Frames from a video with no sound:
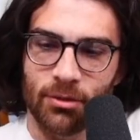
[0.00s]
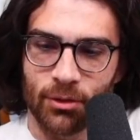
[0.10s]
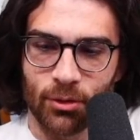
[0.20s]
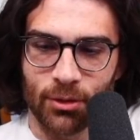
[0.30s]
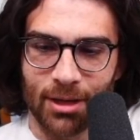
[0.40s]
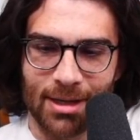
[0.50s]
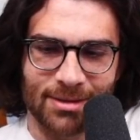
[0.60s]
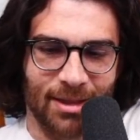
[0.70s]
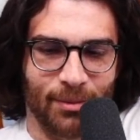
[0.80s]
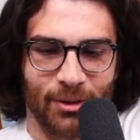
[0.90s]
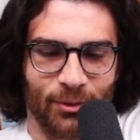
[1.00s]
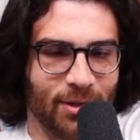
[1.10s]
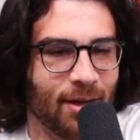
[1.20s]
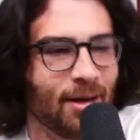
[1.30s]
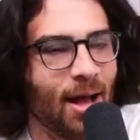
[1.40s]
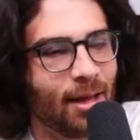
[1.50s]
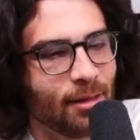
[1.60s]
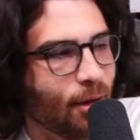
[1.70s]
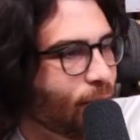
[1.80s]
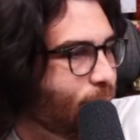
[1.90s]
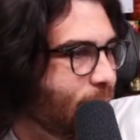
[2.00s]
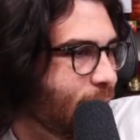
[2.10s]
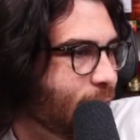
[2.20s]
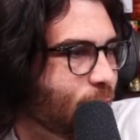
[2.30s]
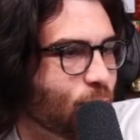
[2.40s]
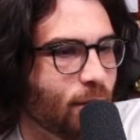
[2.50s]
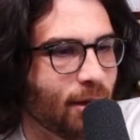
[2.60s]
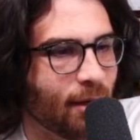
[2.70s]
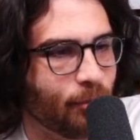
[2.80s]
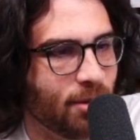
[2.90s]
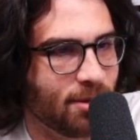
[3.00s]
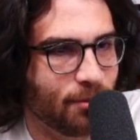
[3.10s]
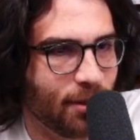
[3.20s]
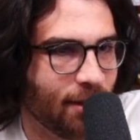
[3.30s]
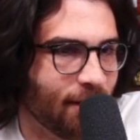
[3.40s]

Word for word: didn't even know your last name? I don't care. I love being treated like a piece of meat,